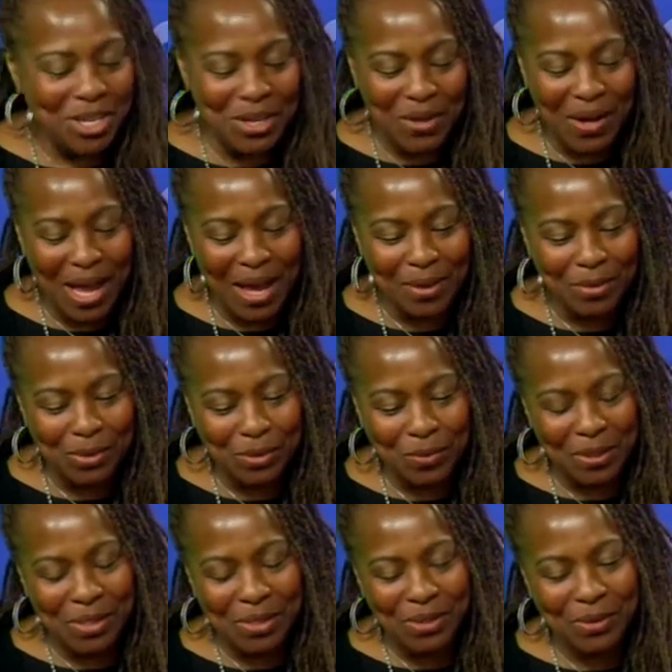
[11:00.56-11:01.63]
know, I was
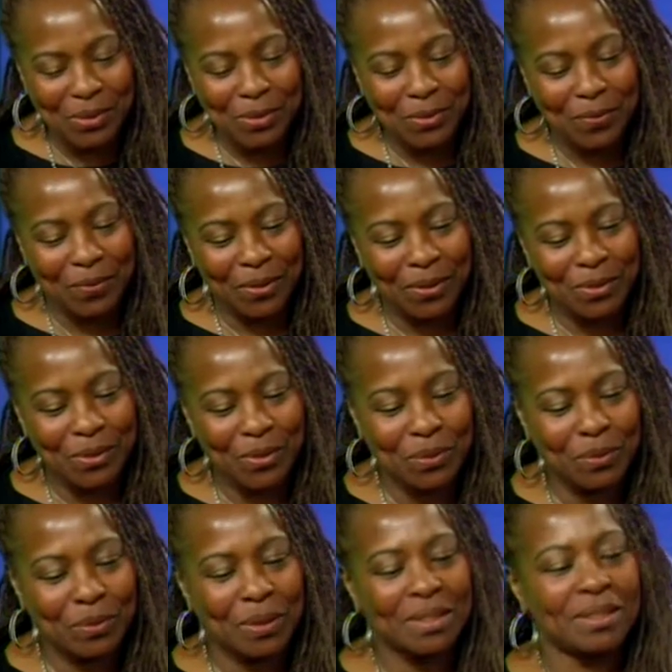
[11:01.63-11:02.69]
one of those folks who
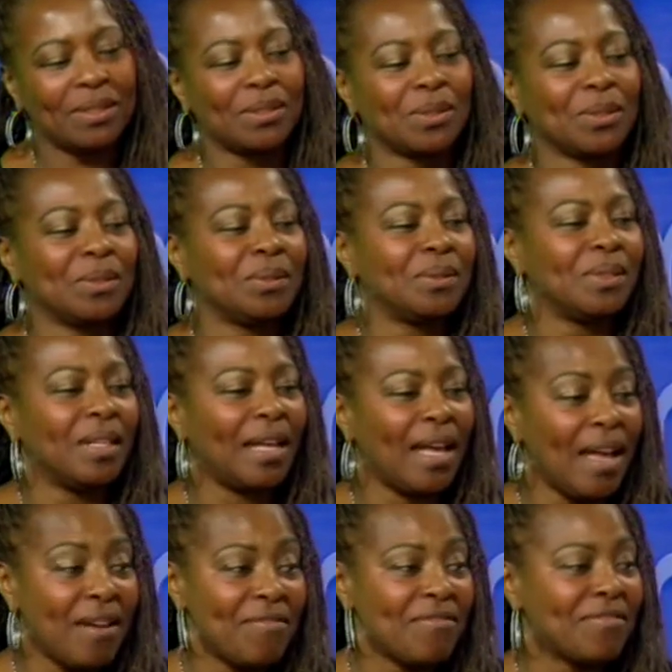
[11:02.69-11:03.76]
went to school
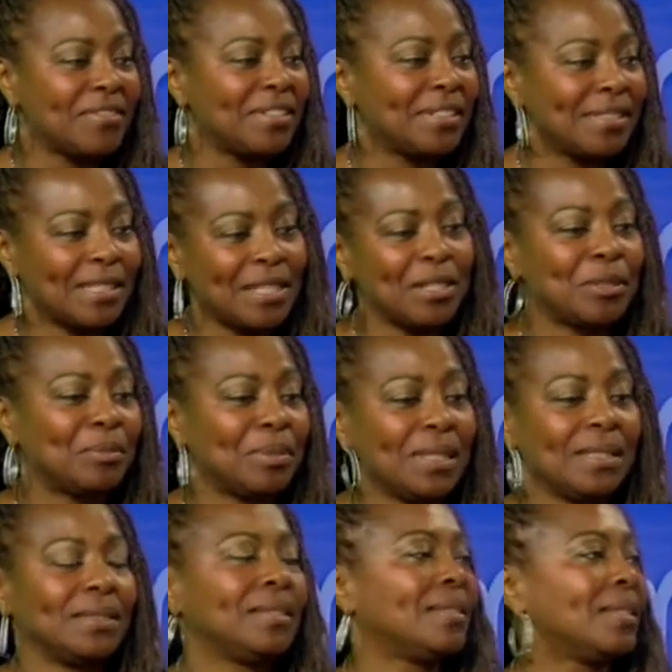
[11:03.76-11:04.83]
every single
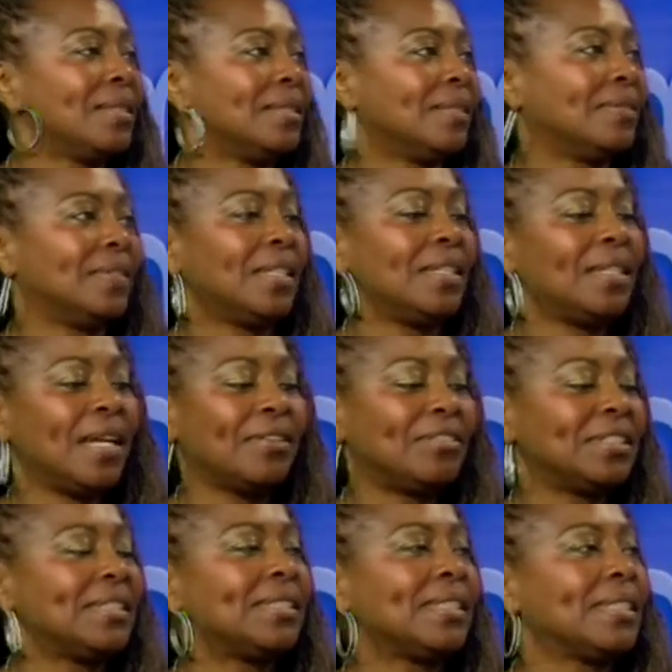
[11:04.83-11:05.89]
place that I lived, in every
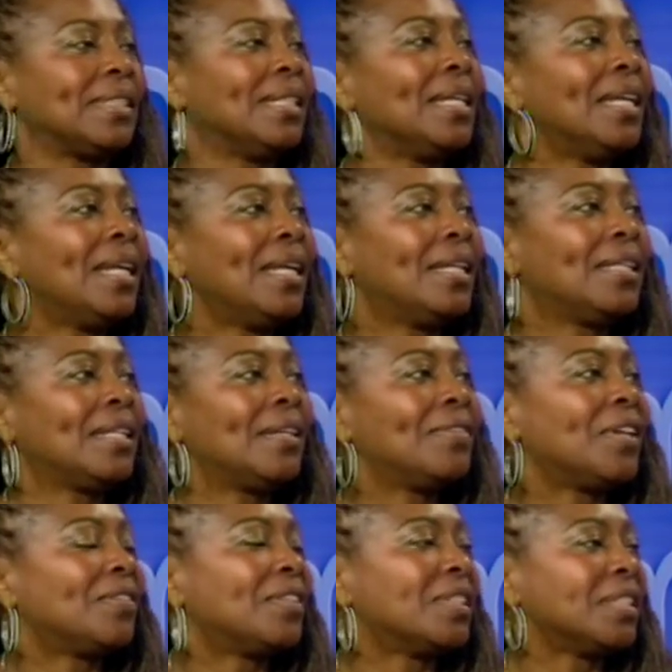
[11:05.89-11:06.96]
city that I've
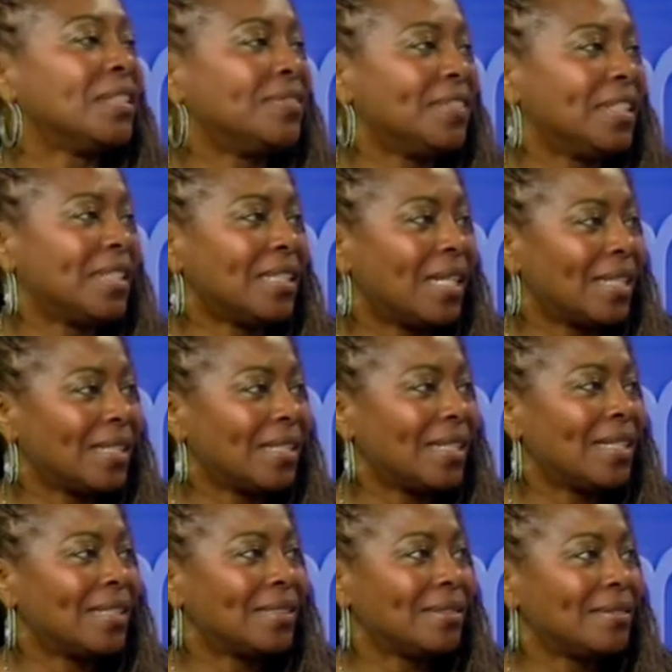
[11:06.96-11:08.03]
ever lived in. I,
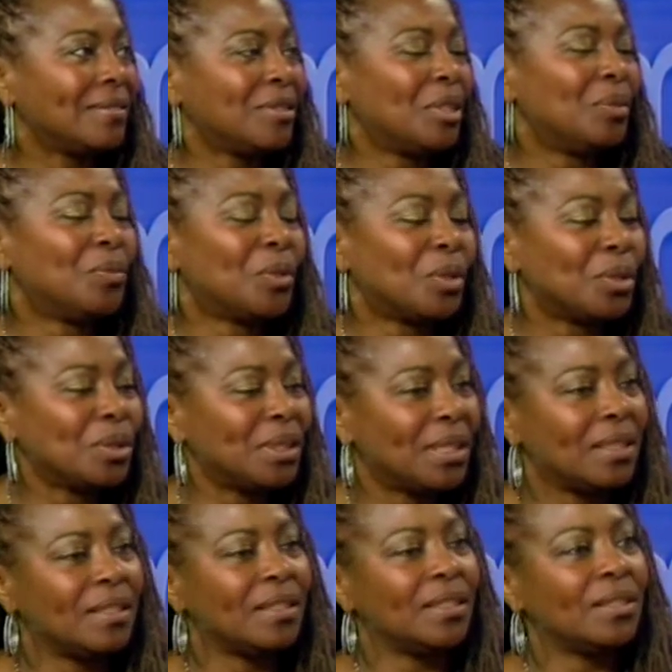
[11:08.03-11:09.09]
I enrolled
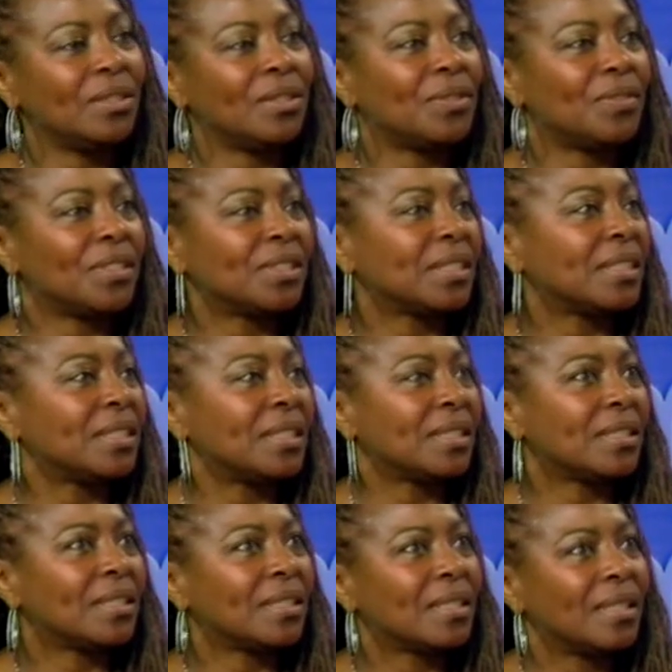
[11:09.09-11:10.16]
in the university
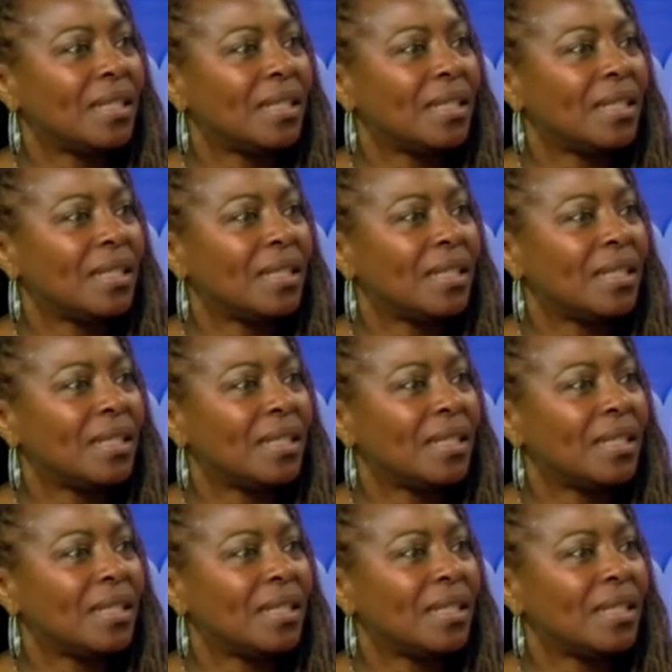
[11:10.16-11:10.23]
or the,